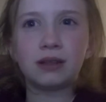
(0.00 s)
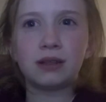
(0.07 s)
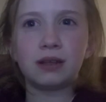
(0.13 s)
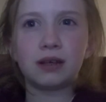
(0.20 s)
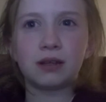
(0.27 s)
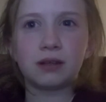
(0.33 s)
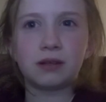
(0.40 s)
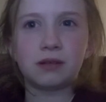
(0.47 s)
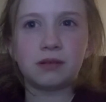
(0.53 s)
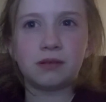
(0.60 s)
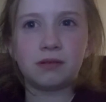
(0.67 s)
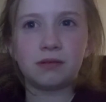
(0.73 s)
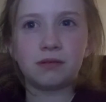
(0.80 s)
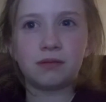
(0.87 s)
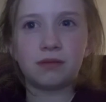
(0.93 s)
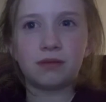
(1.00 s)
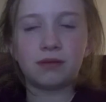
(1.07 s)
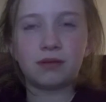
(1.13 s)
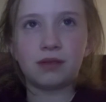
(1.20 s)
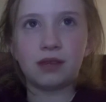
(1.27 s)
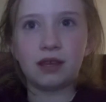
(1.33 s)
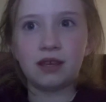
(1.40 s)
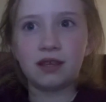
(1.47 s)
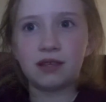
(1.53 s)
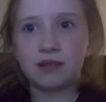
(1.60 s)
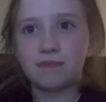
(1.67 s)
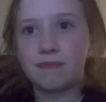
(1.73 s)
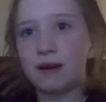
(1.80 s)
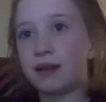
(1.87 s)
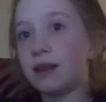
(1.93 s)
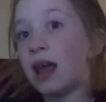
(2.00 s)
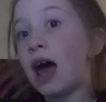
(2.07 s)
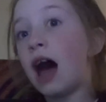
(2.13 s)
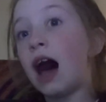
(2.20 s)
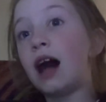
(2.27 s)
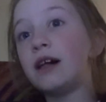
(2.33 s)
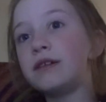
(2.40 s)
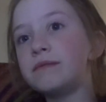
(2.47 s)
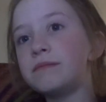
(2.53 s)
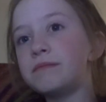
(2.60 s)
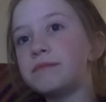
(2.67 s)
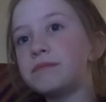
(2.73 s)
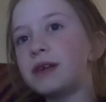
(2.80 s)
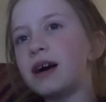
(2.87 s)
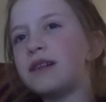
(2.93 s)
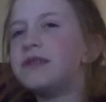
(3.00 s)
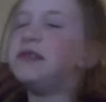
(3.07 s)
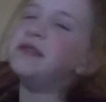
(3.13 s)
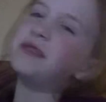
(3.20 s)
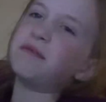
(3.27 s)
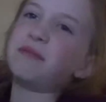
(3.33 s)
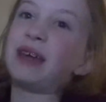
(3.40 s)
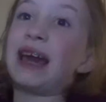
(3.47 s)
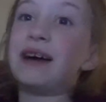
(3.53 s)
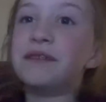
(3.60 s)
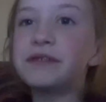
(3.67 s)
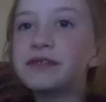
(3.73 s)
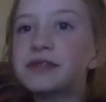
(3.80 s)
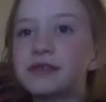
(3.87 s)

No, do these, but I'll do something else.